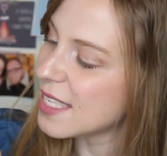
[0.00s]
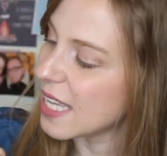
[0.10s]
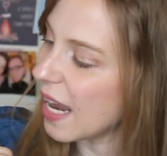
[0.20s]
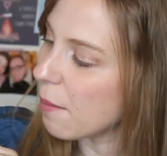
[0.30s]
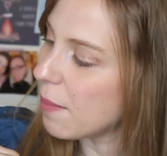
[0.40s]

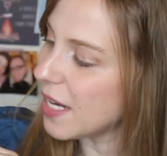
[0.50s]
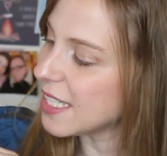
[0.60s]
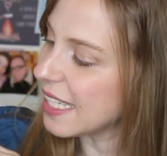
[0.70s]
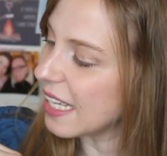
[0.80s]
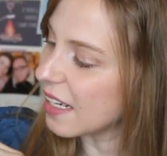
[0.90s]
So you got a
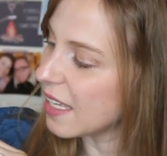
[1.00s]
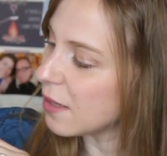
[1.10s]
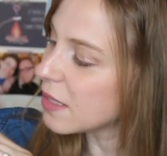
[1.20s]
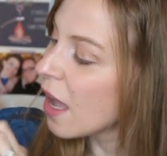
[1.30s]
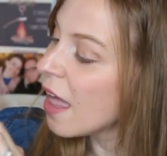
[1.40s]
bunch of little
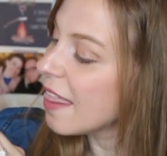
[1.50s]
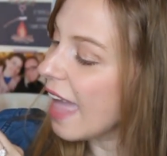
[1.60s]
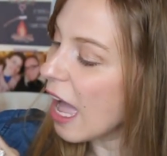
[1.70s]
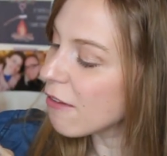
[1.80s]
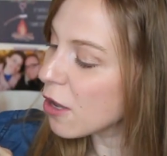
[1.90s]
cutes.
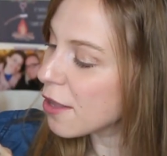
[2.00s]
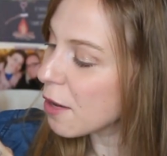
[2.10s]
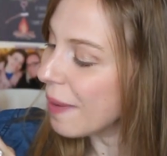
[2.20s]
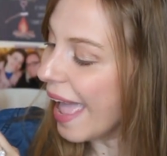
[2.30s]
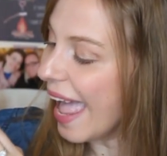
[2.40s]
They have all
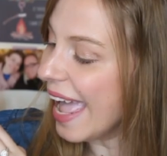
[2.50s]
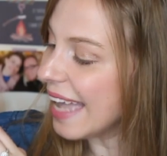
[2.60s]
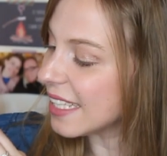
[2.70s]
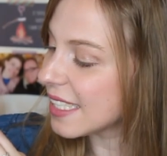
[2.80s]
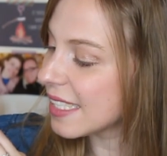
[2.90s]
their
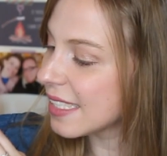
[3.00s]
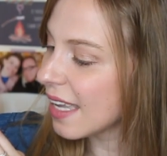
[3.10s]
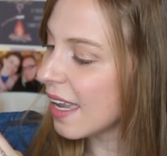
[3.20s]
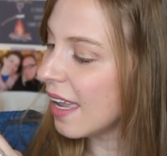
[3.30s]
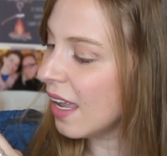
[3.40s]
pets.
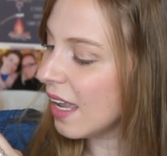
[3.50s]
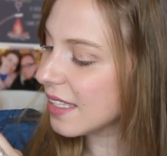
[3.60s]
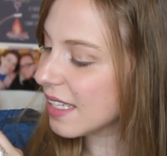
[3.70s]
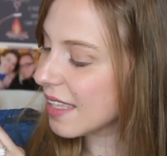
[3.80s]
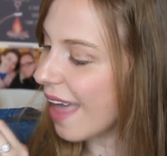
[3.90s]

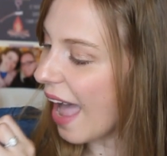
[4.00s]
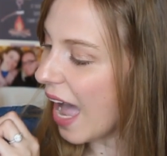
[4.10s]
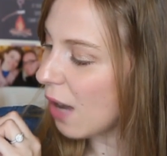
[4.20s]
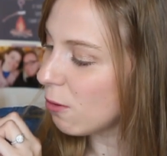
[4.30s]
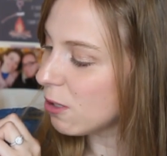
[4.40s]
That's like the
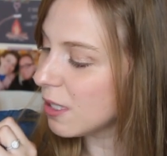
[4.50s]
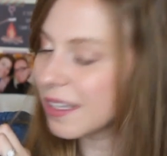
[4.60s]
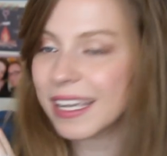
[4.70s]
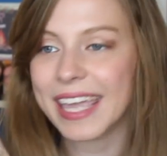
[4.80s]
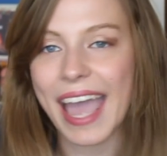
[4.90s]
owl
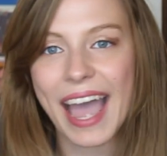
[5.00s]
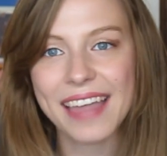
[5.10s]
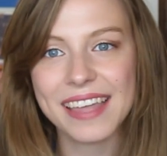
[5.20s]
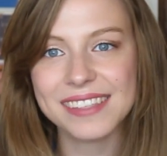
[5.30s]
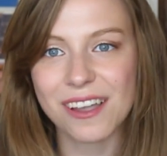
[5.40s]
and the
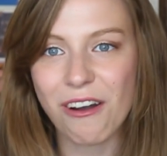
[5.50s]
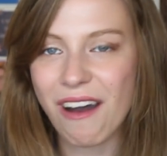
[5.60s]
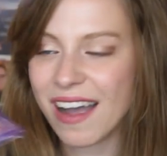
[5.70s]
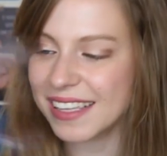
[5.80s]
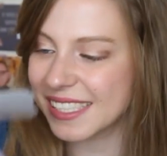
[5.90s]
cat. That's
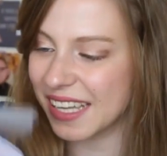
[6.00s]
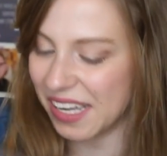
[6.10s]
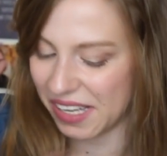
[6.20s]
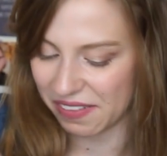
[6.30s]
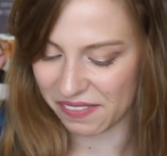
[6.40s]

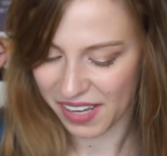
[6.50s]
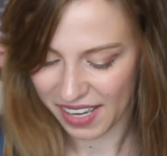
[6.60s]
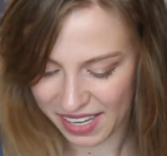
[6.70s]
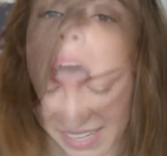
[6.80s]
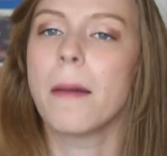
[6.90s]
awesome.
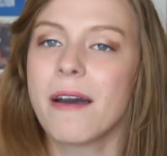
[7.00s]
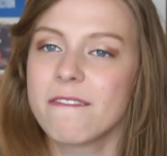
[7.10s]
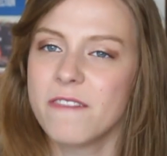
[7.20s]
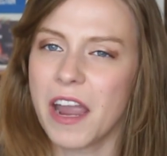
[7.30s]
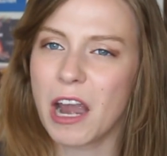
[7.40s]

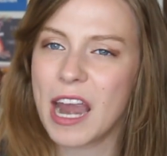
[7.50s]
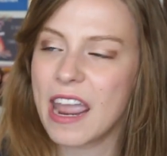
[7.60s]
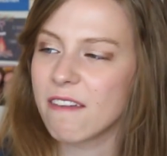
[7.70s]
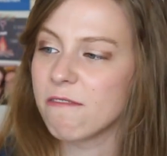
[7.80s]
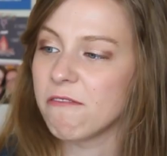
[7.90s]
Some
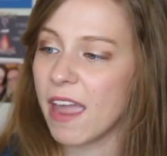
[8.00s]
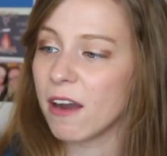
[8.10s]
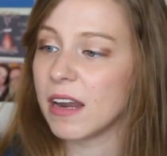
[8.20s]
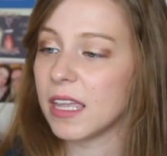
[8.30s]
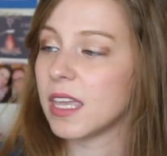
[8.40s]
very,
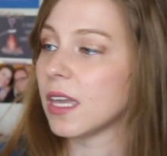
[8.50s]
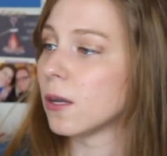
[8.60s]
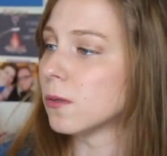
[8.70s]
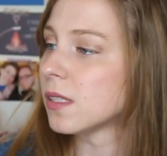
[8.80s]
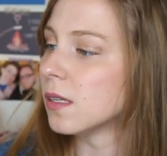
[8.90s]
very
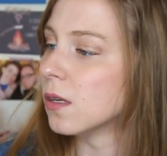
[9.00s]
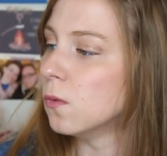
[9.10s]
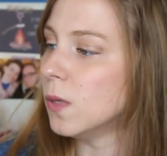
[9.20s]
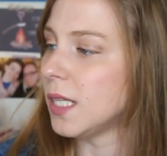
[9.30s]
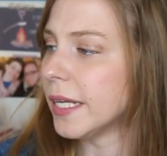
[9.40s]
cute
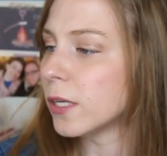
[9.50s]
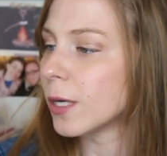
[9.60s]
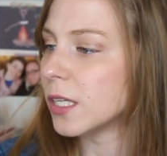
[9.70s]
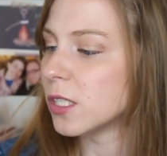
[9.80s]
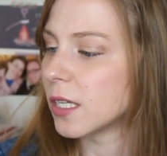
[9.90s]
woodland
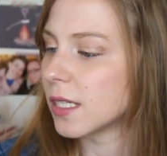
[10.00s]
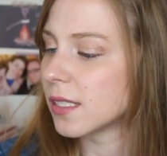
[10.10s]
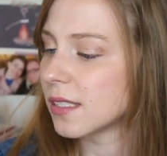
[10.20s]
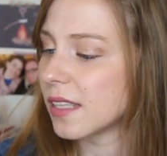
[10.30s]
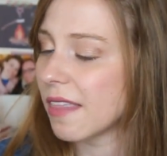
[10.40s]

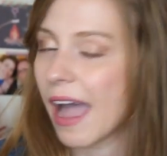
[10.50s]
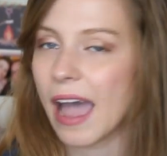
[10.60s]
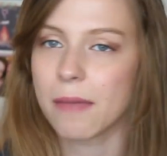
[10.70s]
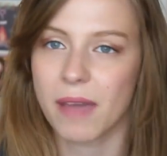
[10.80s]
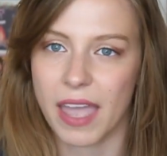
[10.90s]
creatures
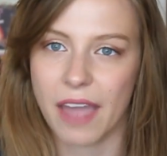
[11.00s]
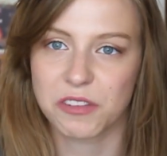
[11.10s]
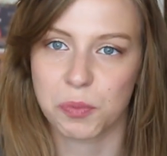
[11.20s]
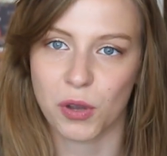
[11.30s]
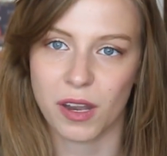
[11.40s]
that I might
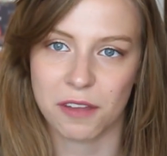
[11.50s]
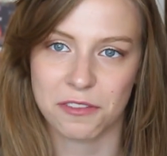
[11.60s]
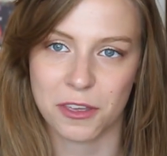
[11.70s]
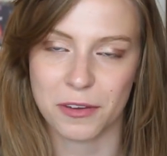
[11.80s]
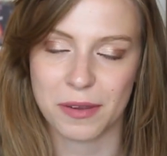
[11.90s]
have to put a
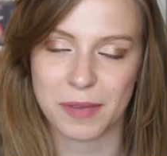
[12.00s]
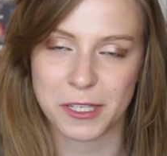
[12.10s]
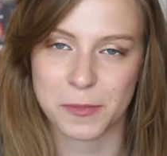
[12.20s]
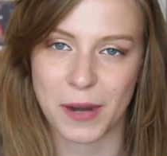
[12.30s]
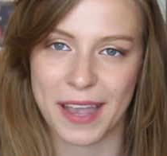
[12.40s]
few in
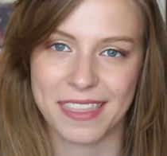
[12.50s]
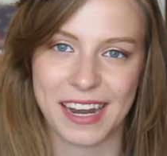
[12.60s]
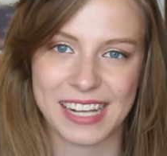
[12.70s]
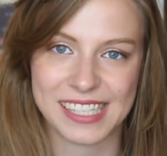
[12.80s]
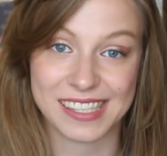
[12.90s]
my spread
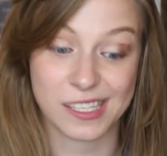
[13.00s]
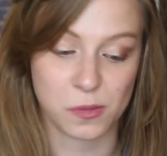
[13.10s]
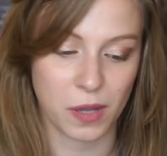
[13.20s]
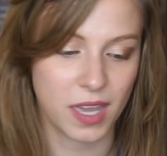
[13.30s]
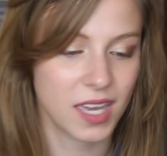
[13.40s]
that I did
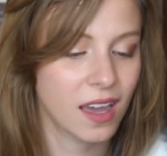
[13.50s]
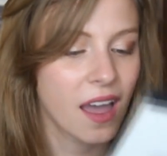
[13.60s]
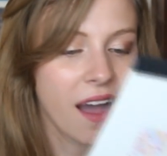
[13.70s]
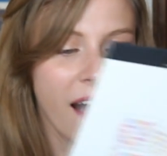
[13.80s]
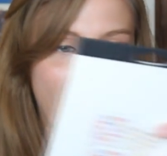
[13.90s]
this week.
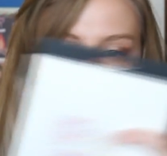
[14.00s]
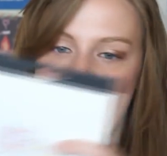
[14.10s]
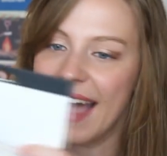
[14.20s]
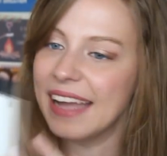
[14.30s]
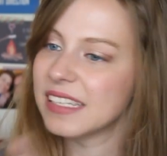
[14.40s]

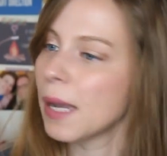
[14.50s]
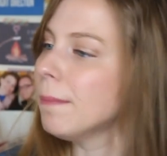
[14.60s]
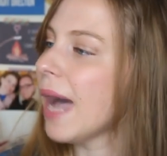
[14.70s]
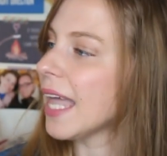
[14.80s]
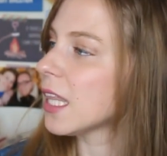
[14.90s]
And
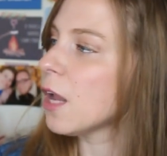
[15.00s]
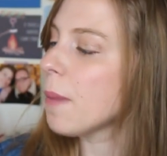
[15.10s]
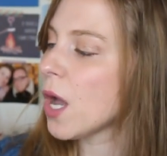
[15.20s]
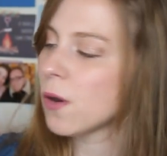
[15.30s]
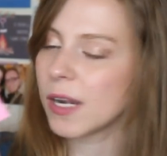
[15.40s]
My Little
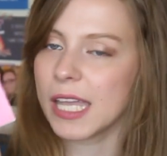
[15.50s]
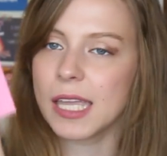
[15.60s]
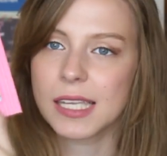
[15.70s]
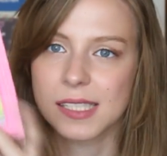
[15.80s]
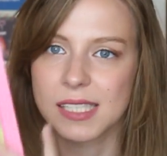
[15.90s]

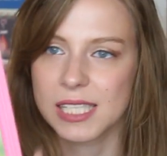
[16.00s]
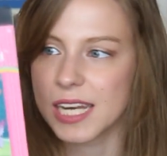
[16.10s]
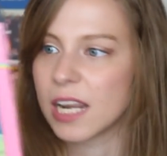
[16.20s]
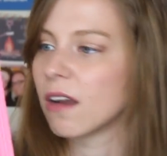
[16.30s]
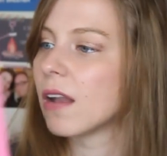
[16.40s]
Pony
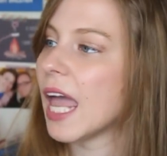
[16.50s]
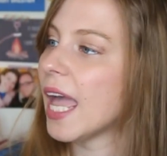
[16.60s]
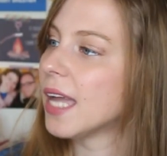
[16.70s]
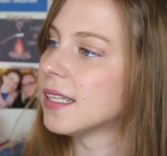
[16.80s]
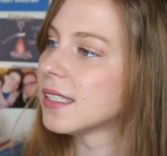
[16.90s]

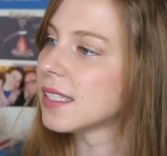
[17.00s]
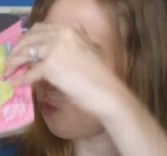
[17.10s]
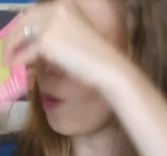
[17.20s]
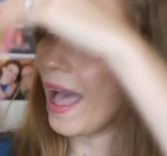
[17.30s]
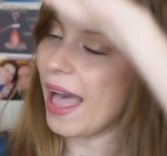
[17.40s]
Stickerland.
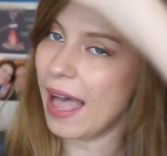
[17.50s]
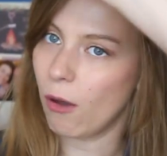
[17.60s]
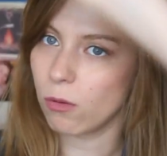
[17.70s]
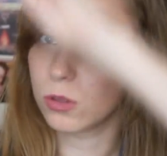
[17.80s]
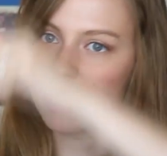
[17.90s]

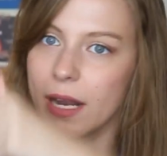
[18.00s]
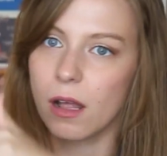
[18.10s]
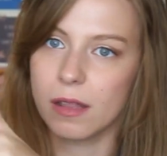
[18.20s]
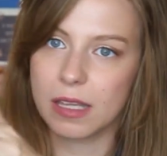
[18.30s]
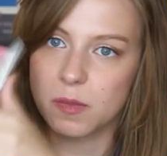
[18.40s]
Wow. Look at
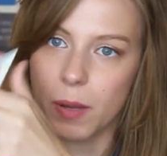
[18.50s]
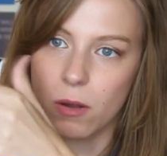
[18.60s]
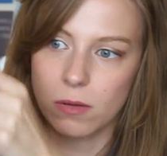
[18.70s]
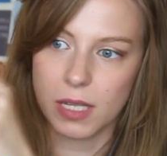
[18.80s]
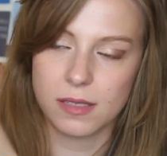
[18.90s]
all these
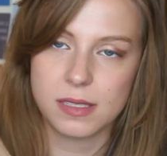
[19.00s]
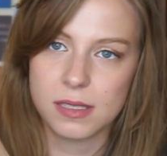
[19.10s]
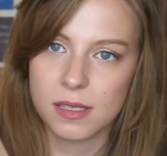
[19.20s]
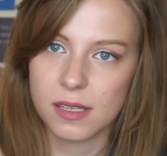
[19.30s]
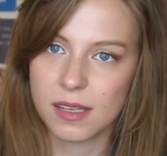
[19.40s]

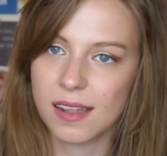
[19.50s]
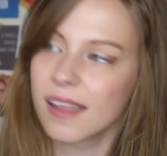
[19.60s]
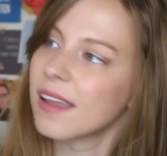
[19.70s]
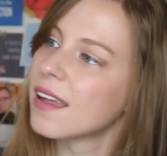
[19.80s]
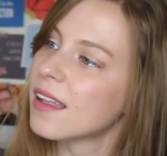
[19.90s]
ponies.
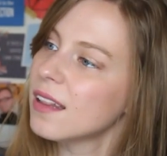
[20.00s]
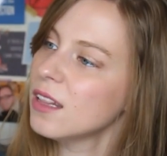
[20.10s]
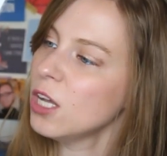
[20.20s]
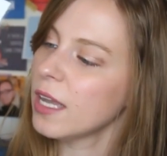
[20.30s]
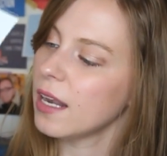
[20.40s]

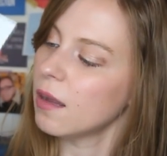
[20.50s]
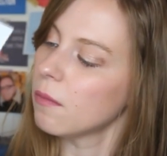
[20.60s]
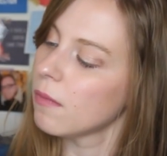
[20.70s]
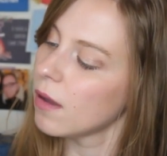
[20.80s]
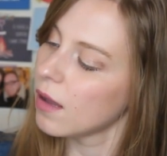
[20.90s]
Look at them.